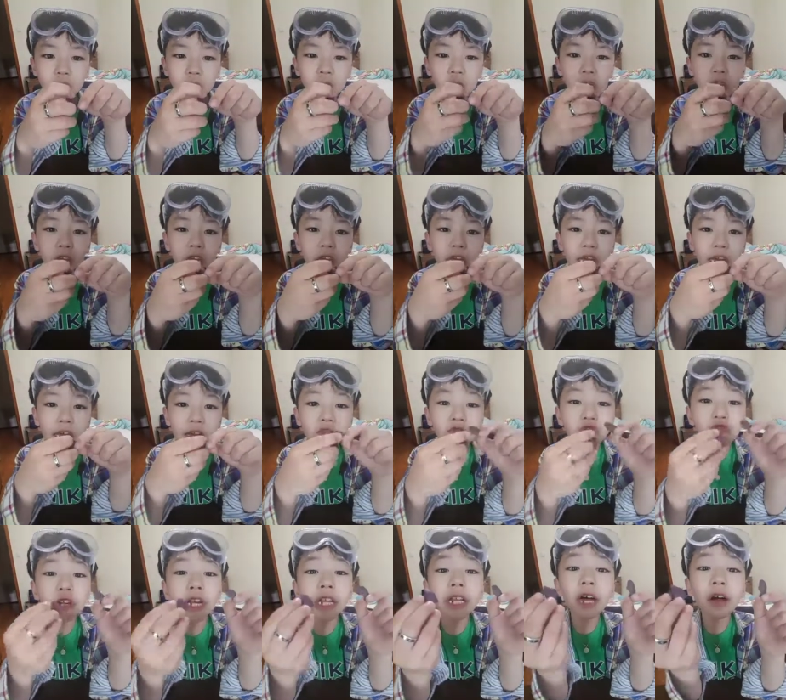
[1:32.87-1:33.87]
They get
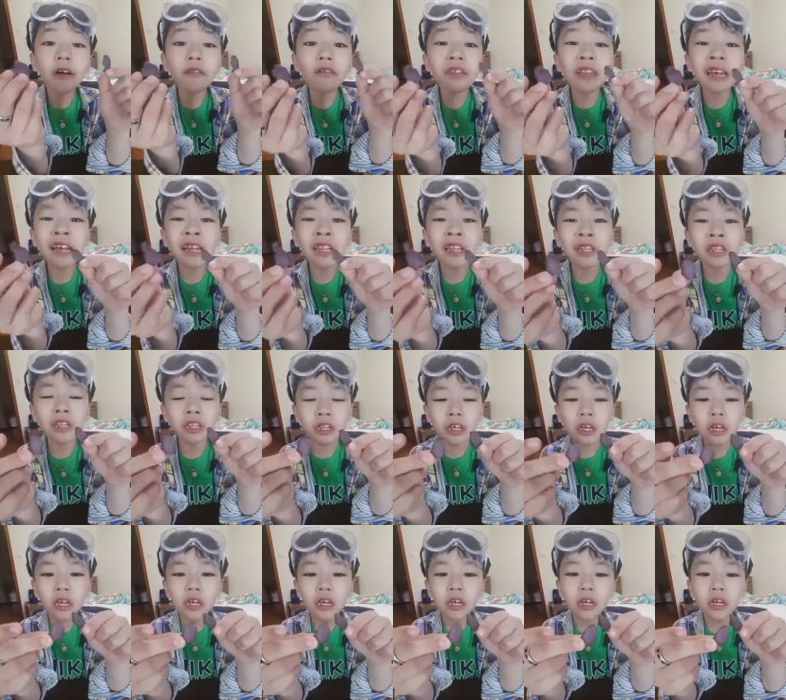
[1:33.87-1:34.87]
rid of the
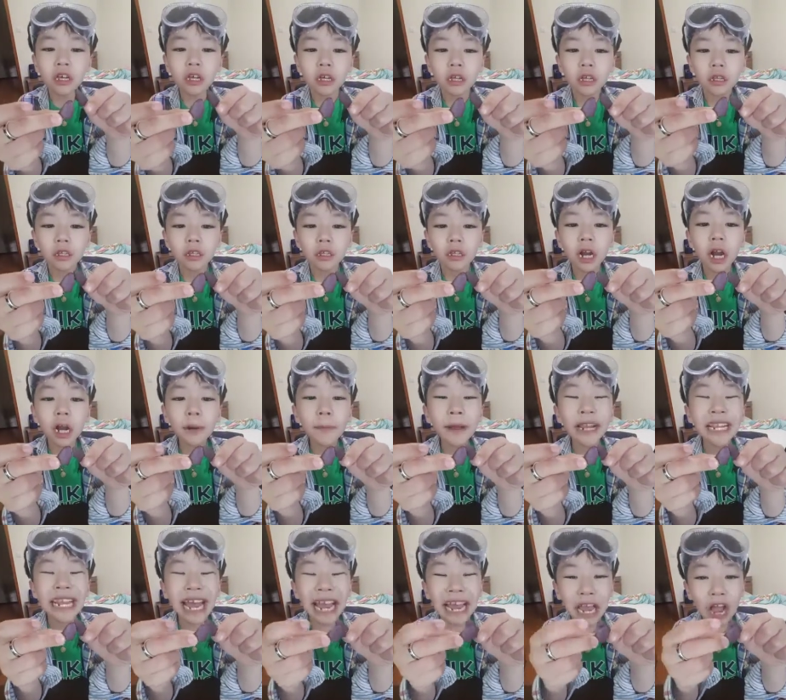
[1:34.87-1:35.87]

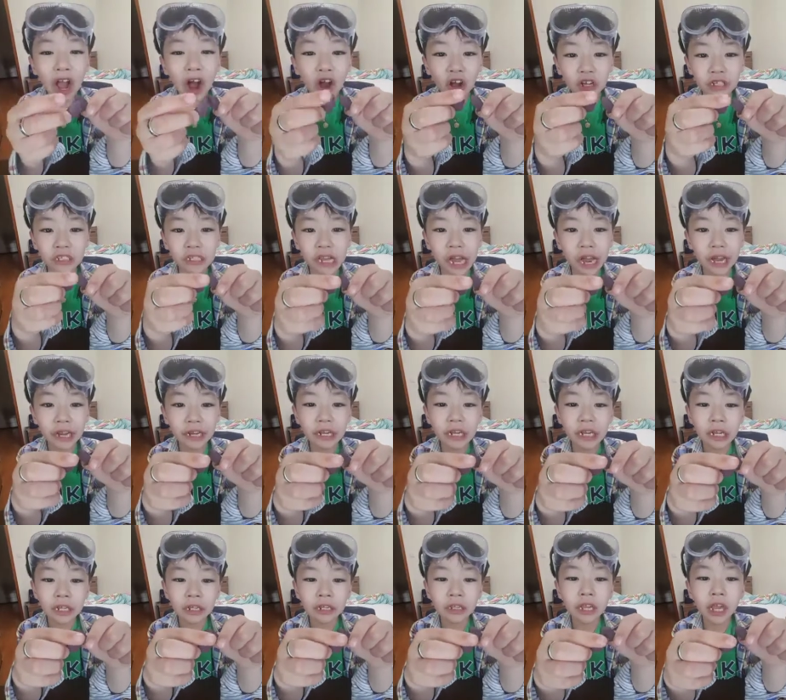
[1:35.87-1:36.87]
carbon dioxide.
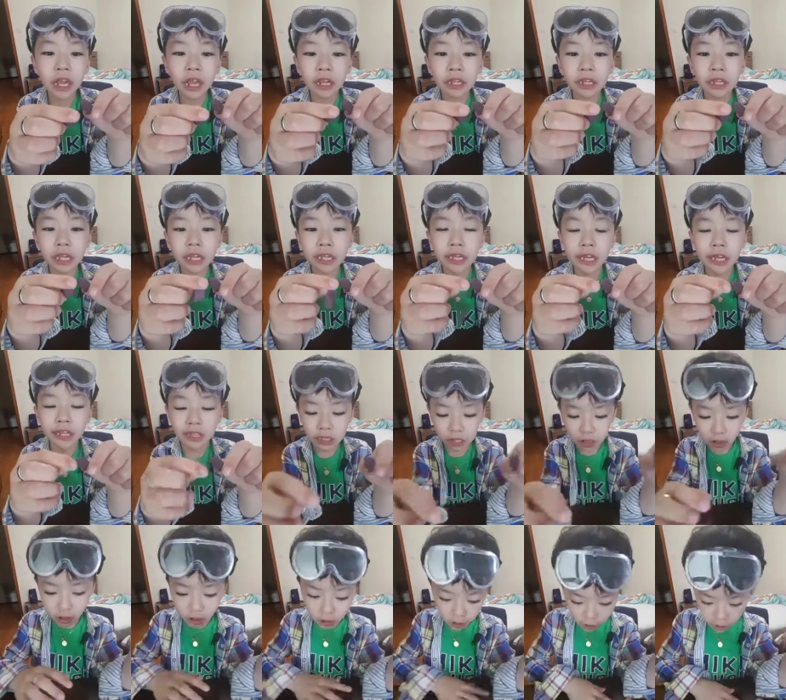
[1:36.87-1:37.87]
Then they get
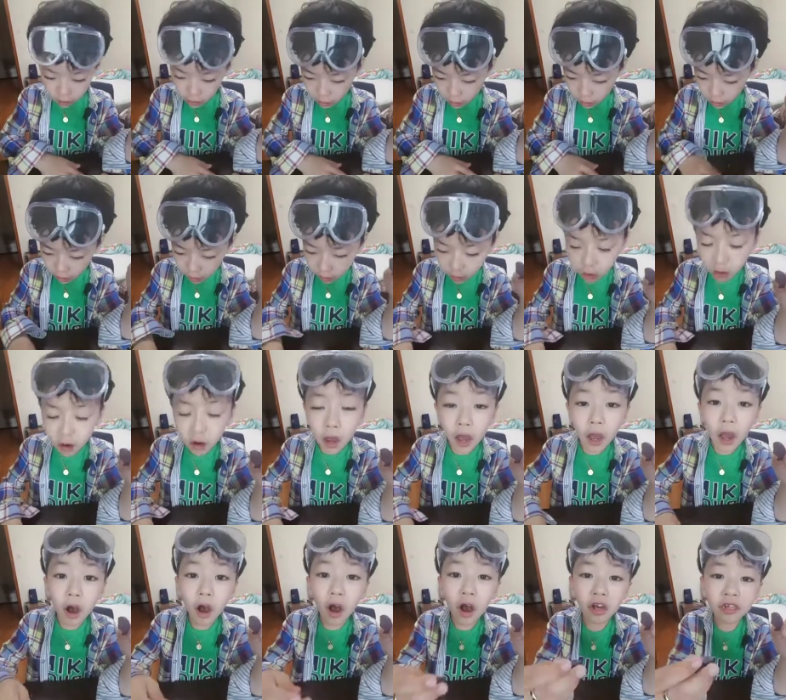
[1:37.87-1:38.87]

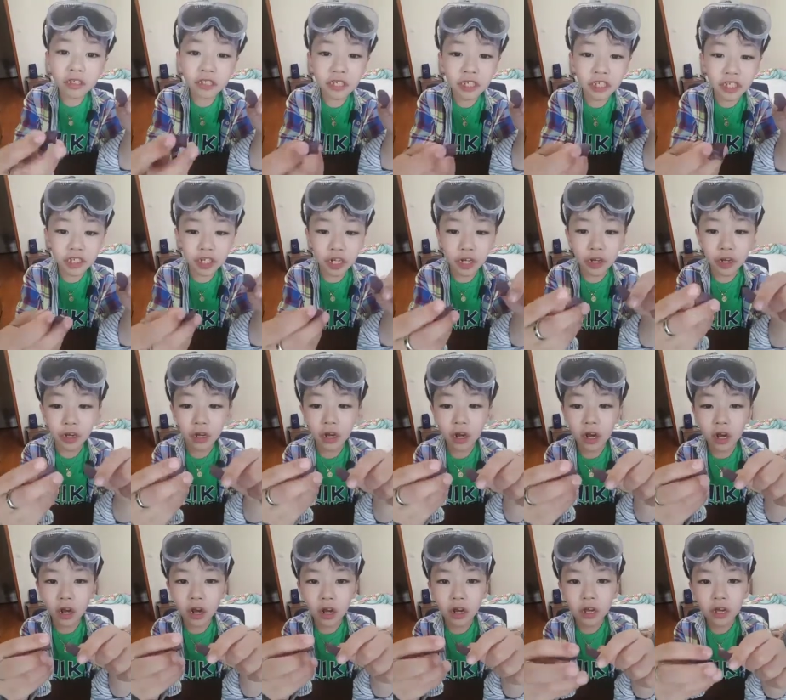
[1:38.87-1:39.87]
oxygen.
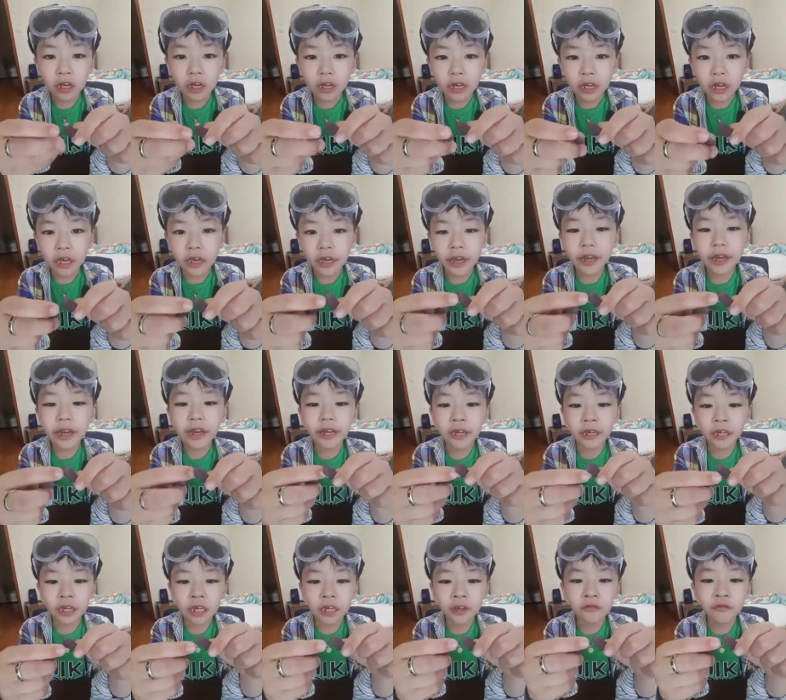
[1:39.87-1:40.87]

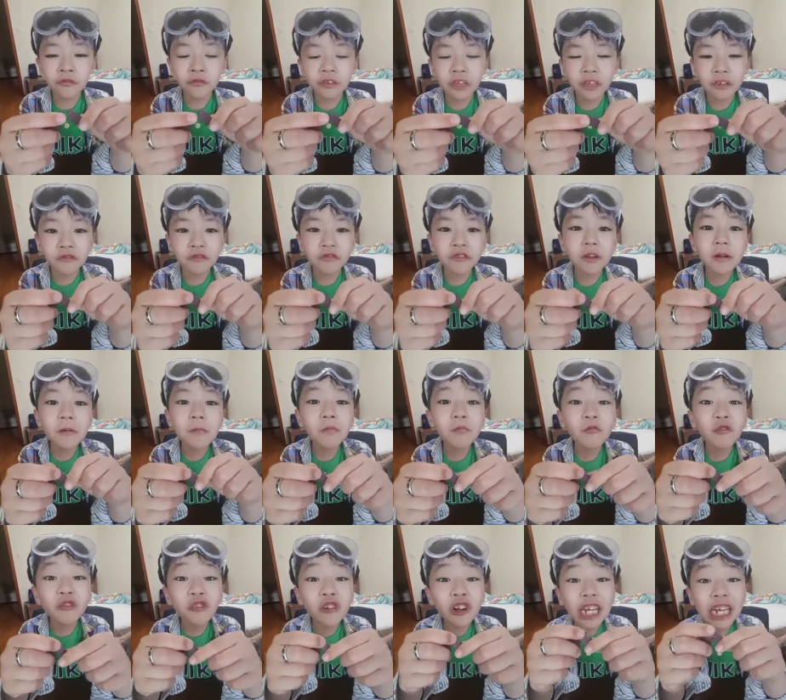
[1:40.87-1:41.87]
If you
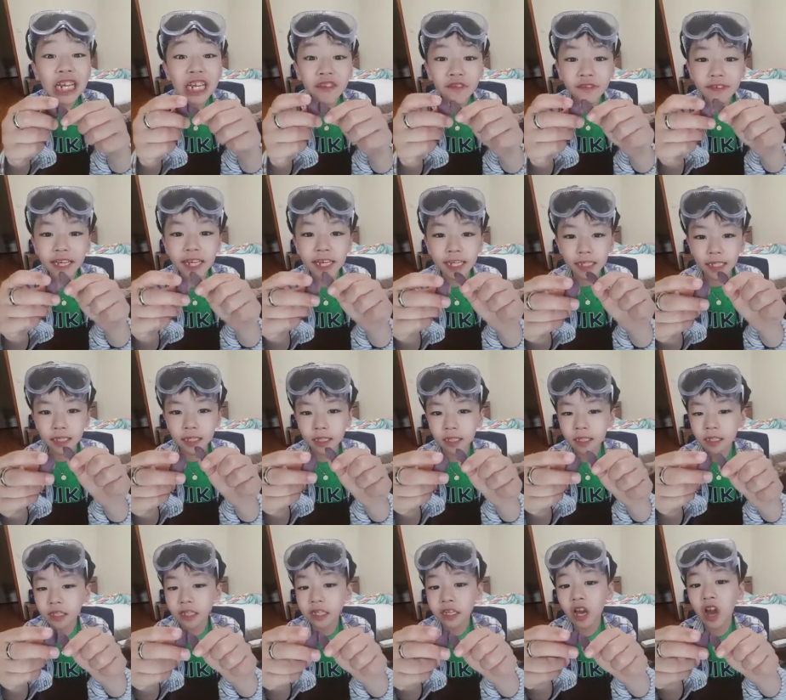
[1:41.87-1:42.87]
breathe
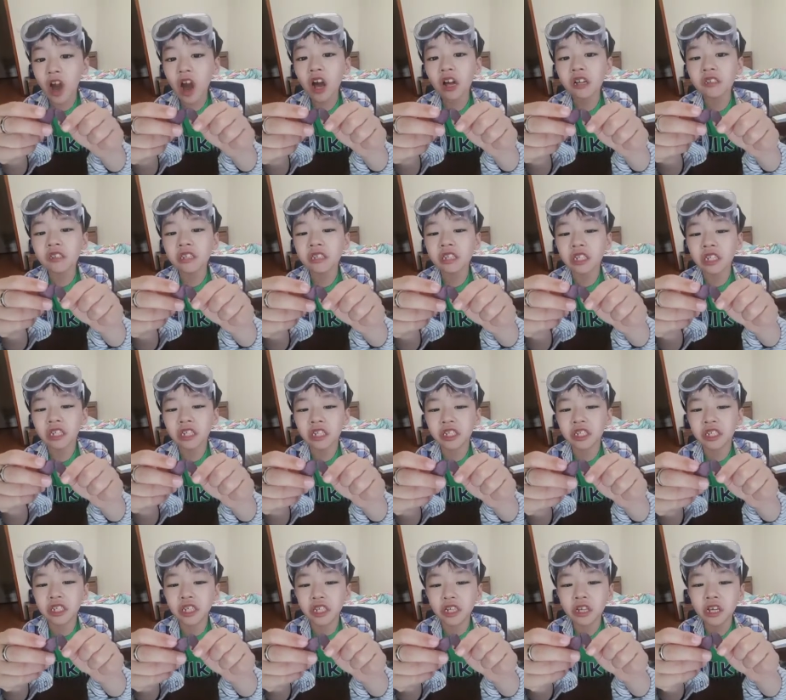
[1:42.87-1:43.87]
in, the
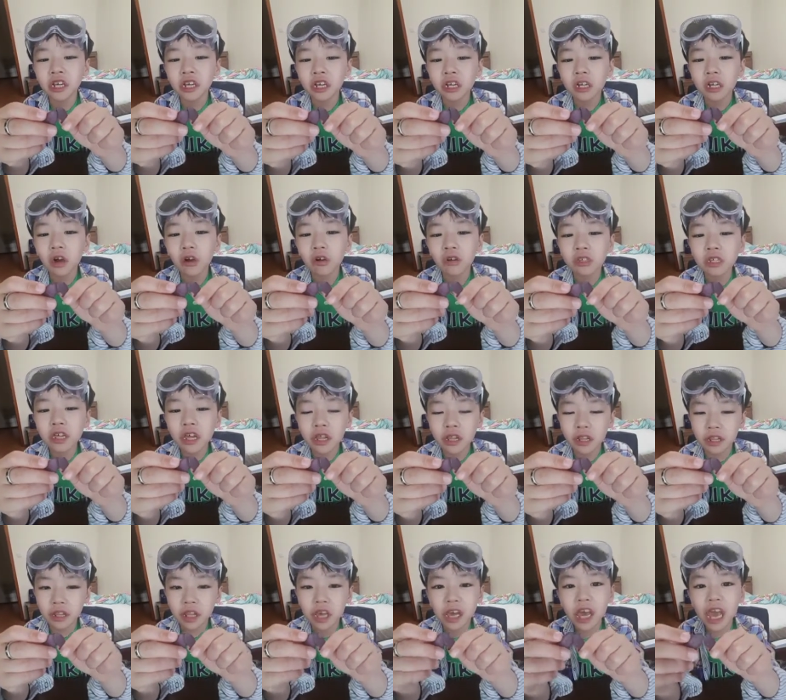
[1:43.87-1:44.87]
oxygen goes in.